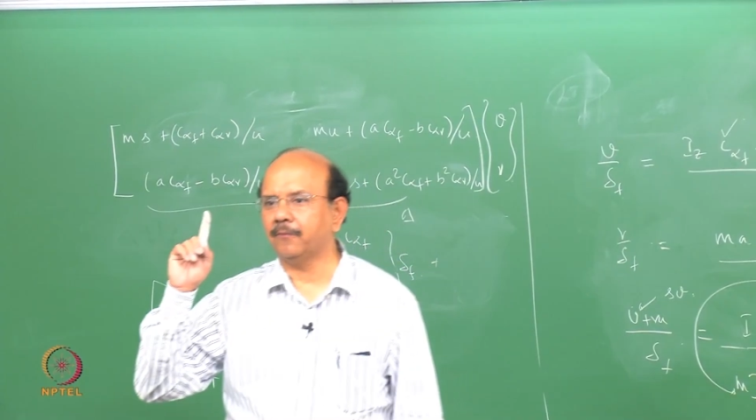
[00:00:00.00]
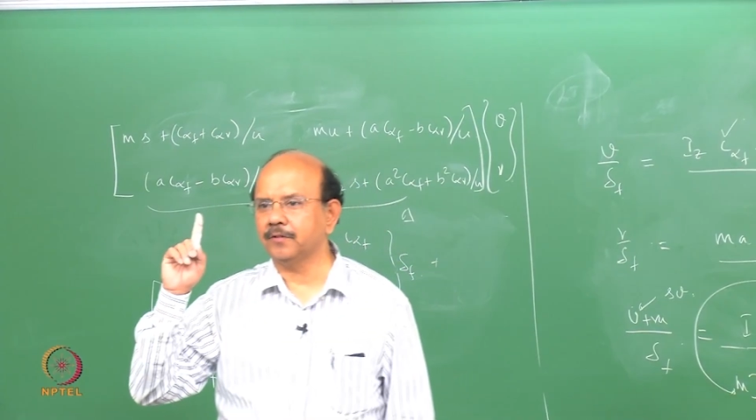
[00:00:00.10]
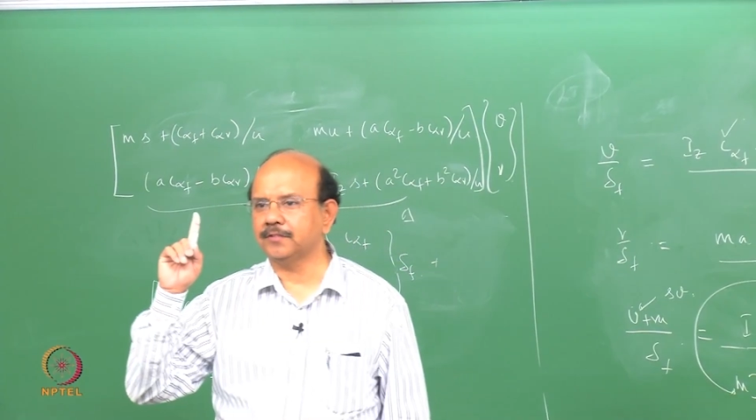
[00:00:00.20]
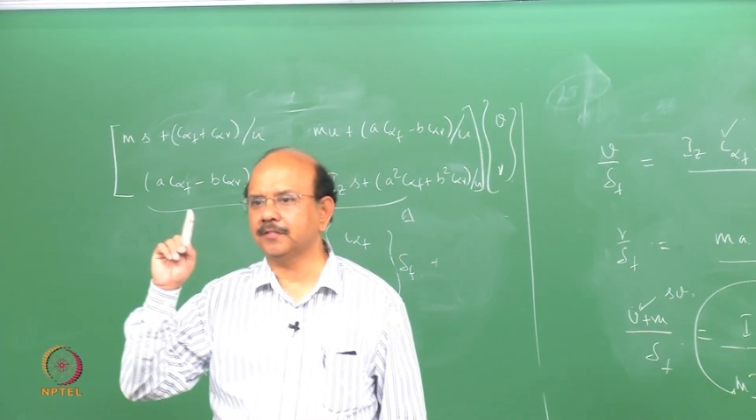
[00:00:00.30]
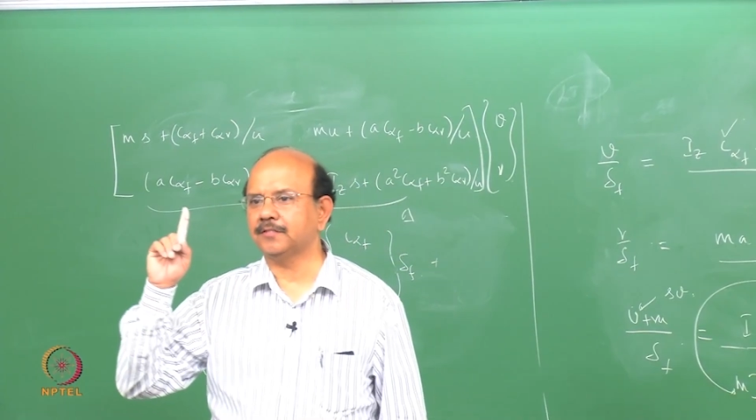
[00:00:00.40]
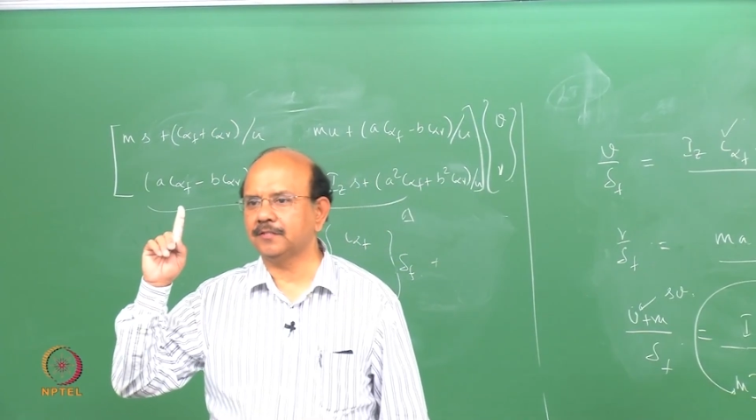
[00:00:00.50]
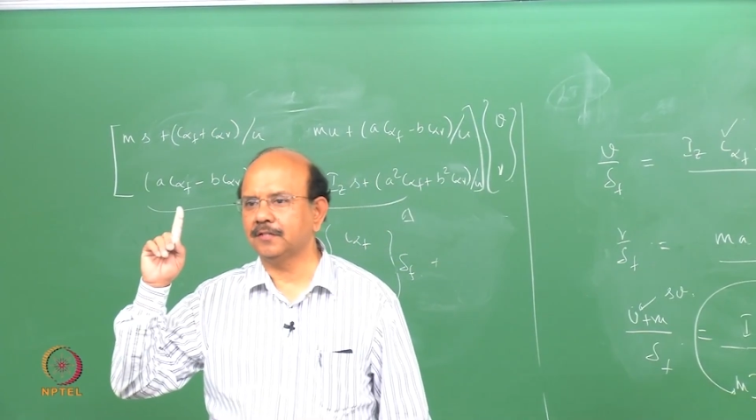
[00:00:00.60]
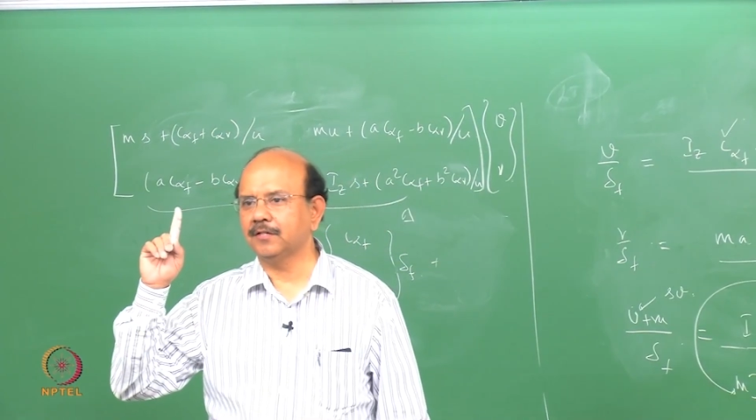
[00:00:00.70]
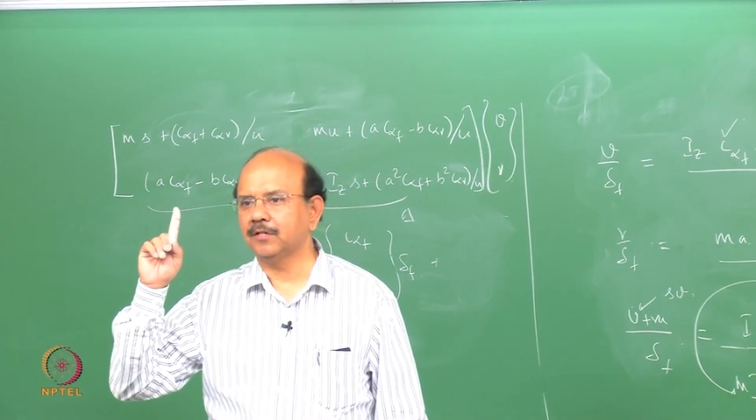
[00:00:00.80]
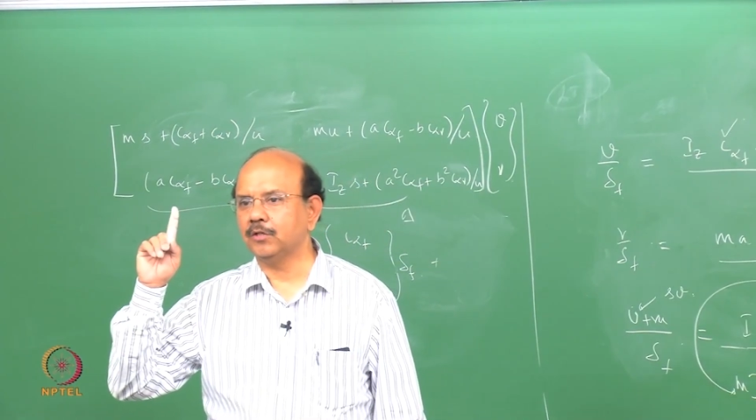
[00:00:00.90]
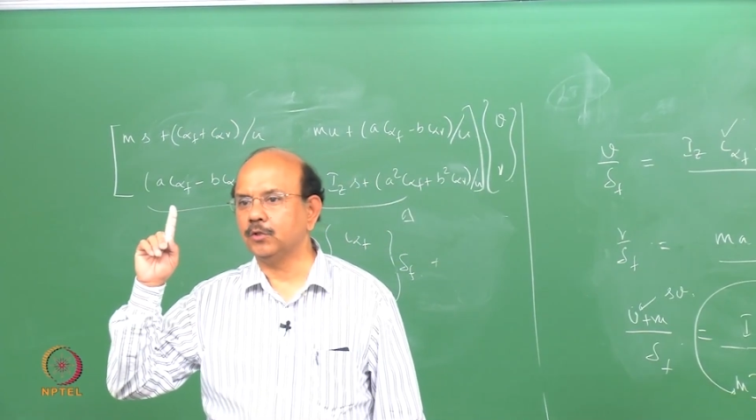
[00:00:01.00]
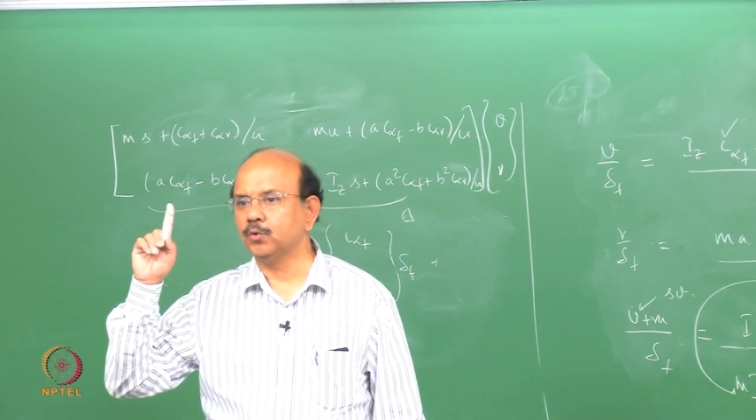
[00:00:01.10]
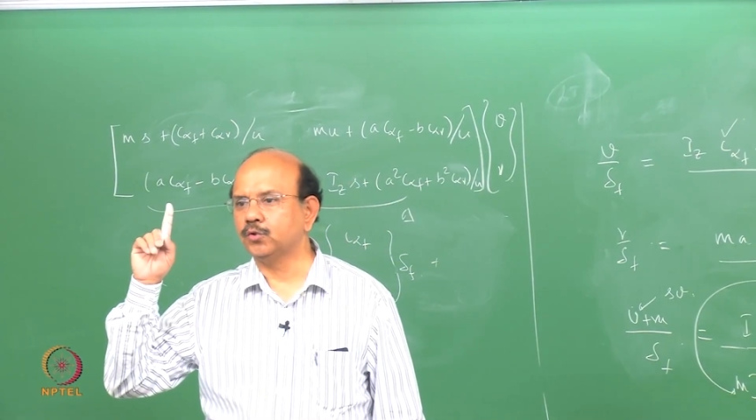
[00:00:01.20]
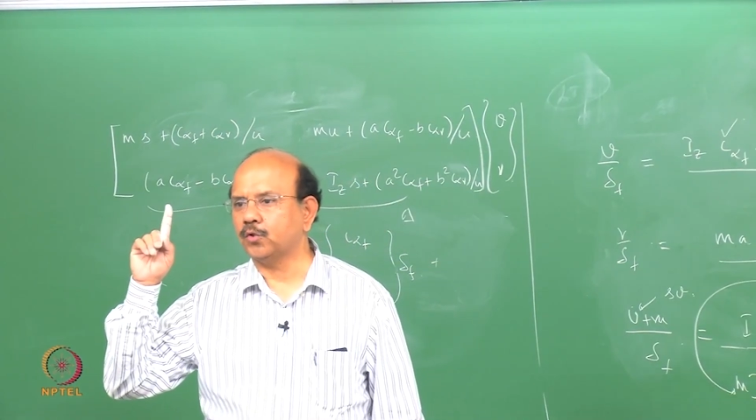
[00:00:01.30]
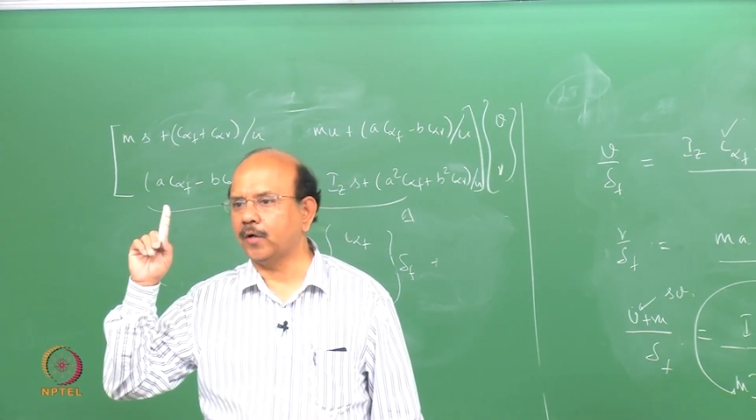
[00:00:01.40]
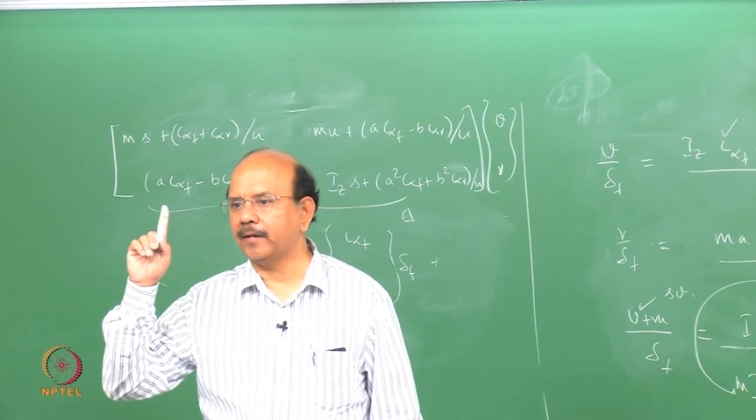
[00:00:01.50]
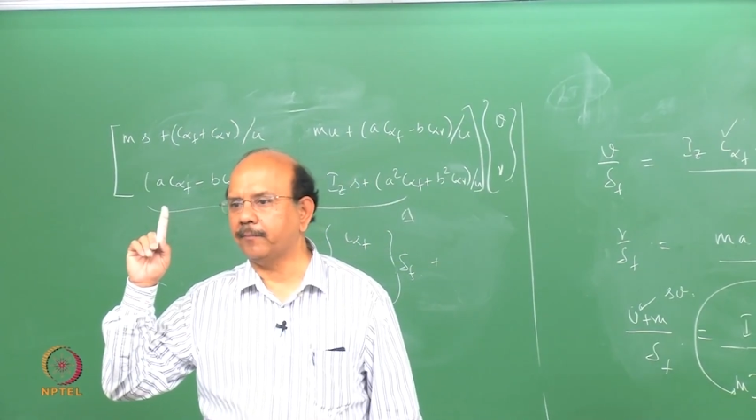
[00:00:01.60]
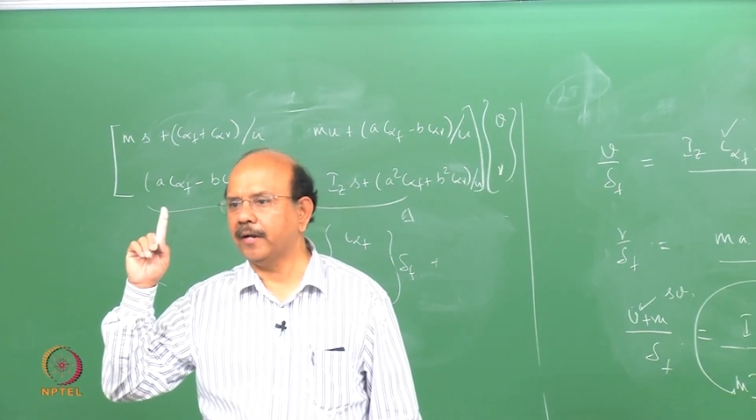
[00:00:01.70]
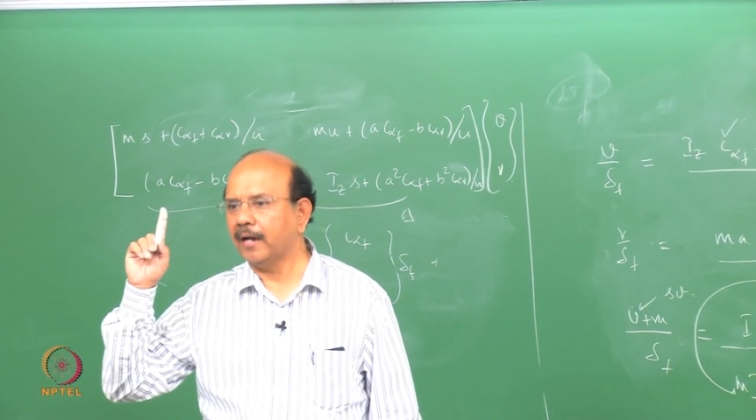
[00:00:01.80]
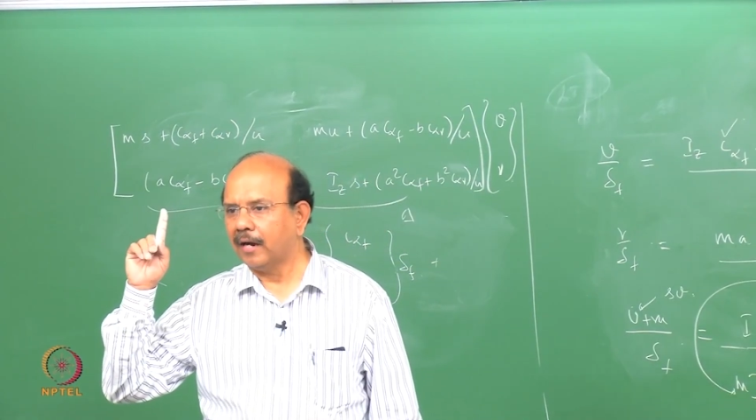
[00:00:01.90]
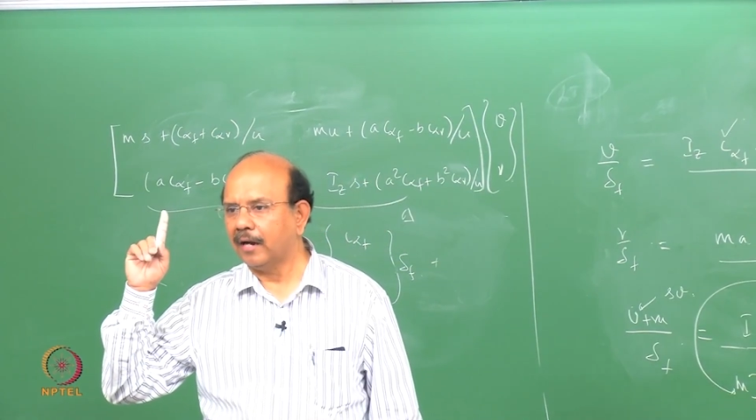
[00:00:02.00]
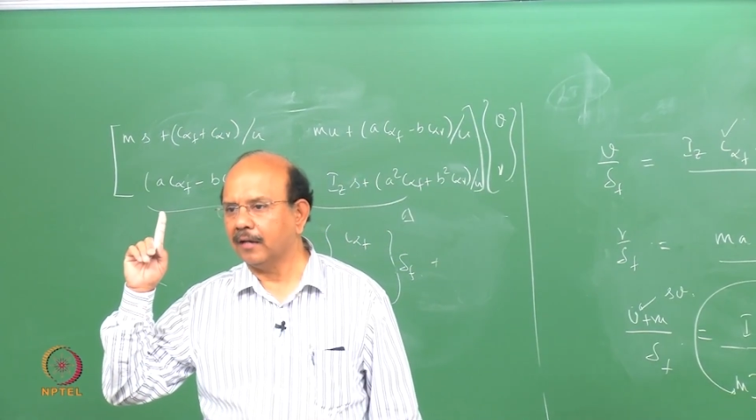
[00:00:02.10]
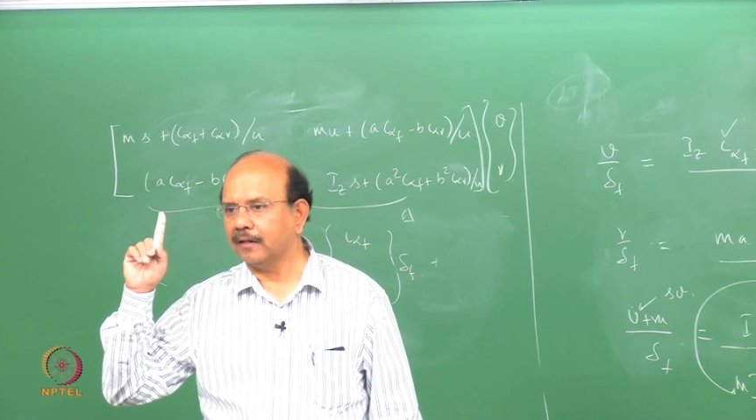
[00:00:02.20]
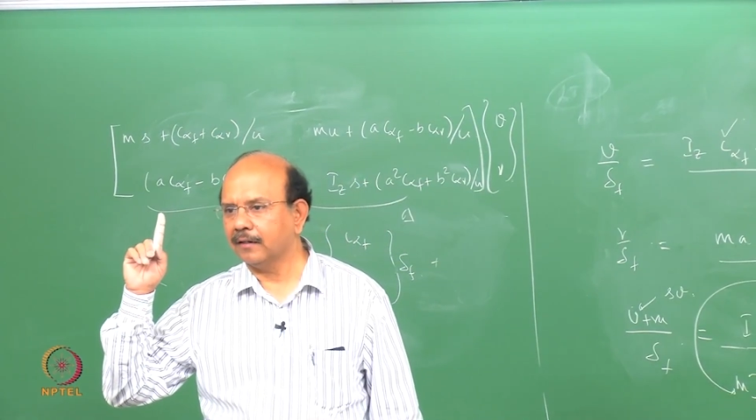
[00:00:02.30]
versus U squared by R.